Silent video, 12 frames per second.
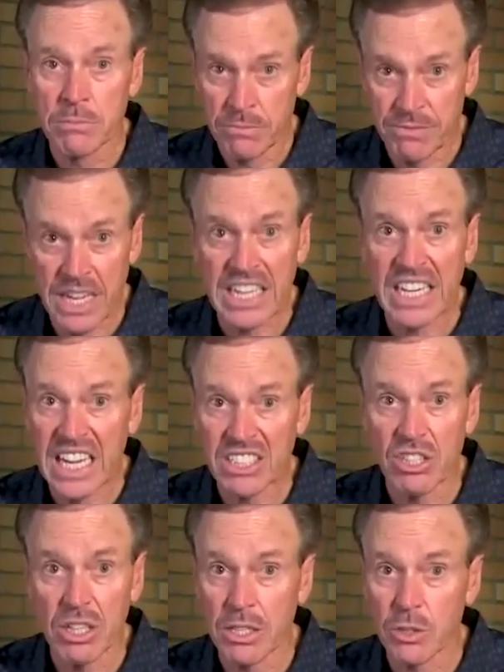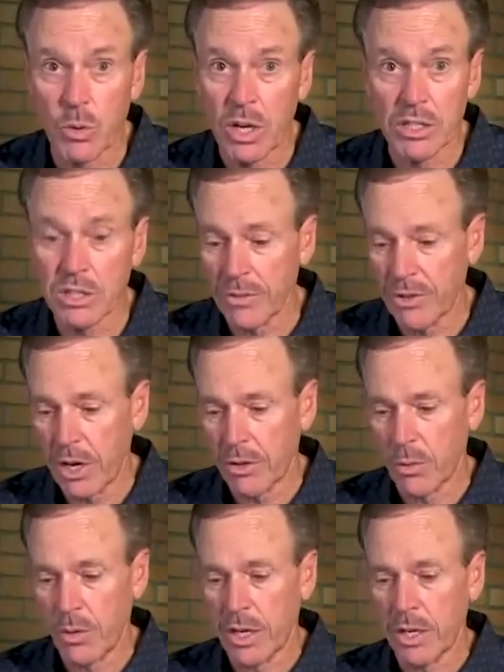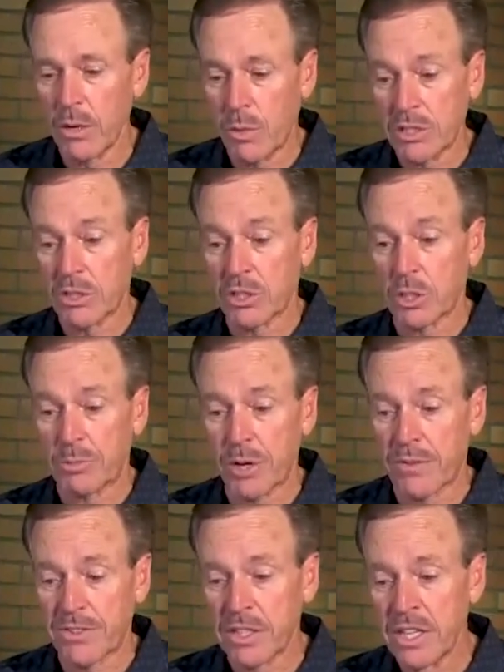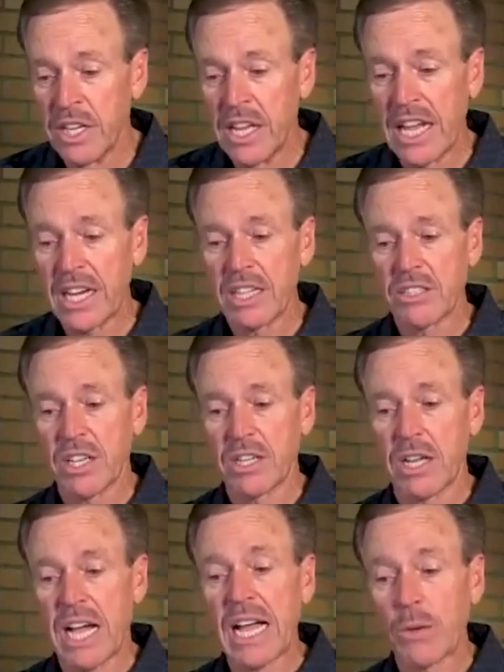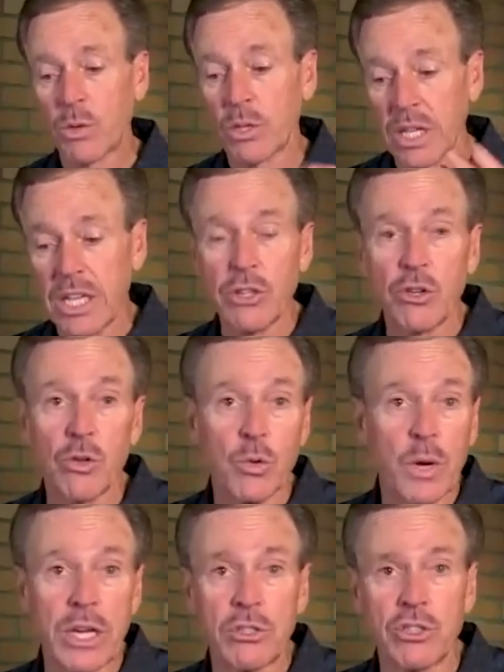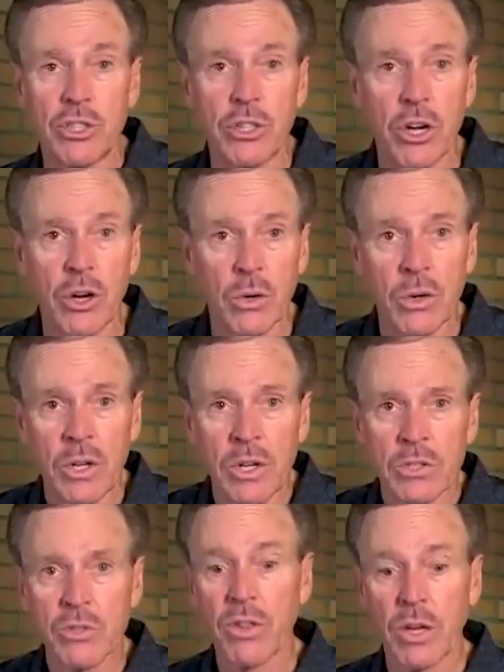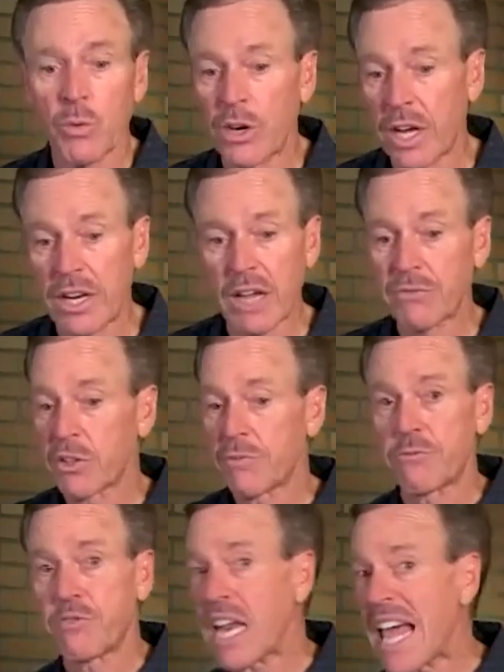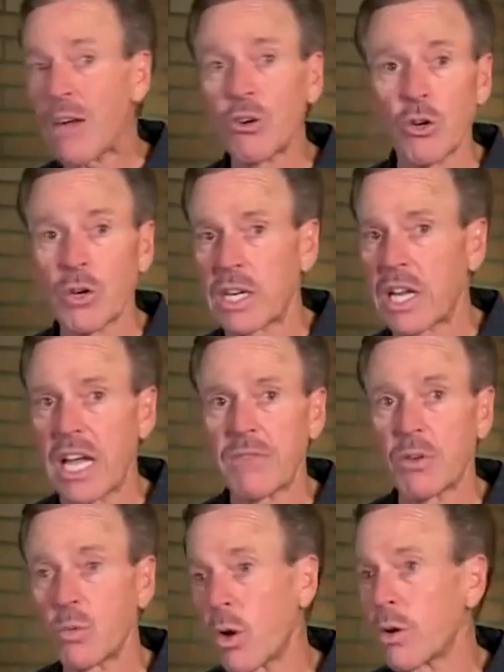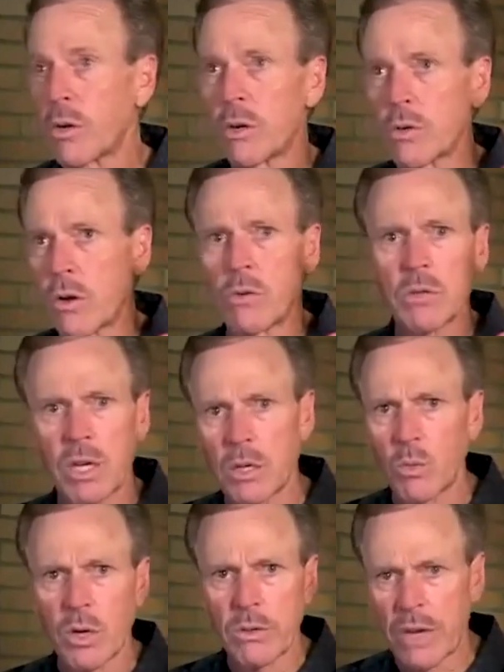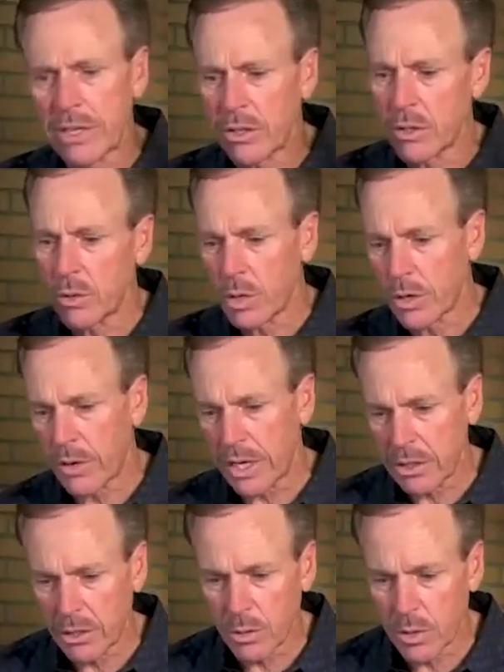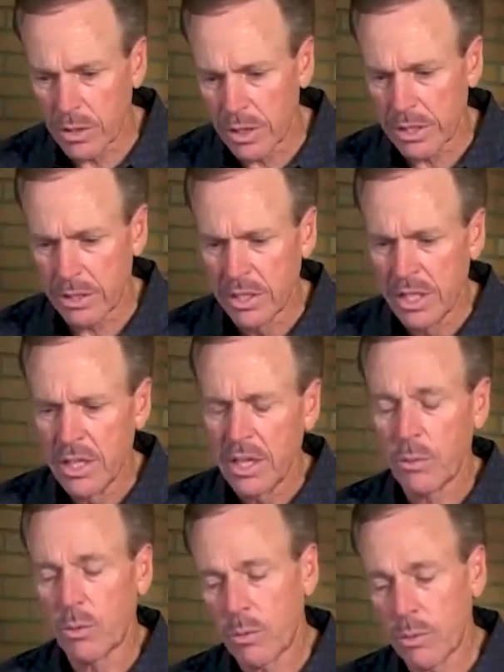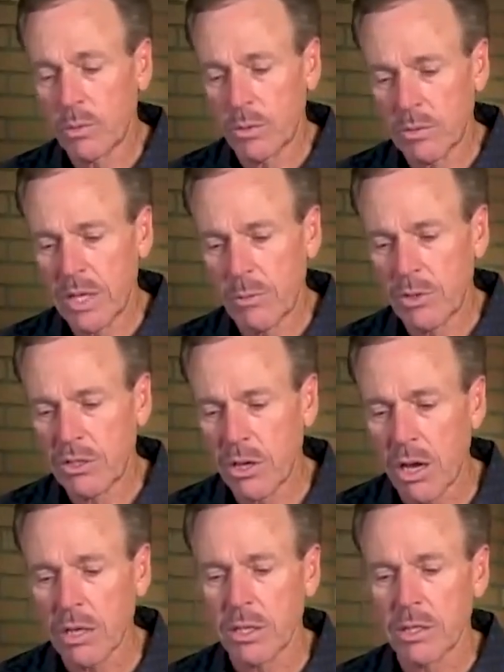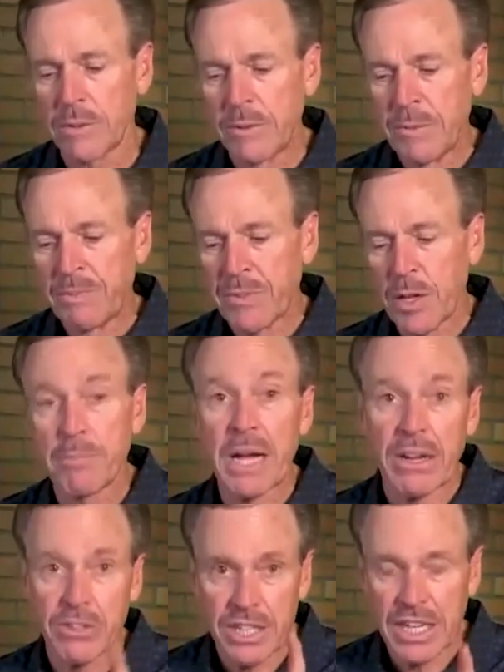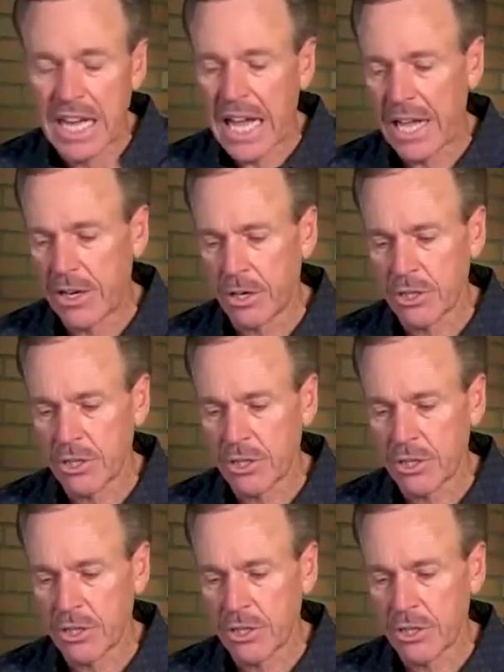financially as well as every other way. He wants us to profit. And he said, I will lead you the way you should go. So then we're not have to flounder in life and wonder, oh no, God, what do I do? Where do I go? What do I have? And we're talking about denying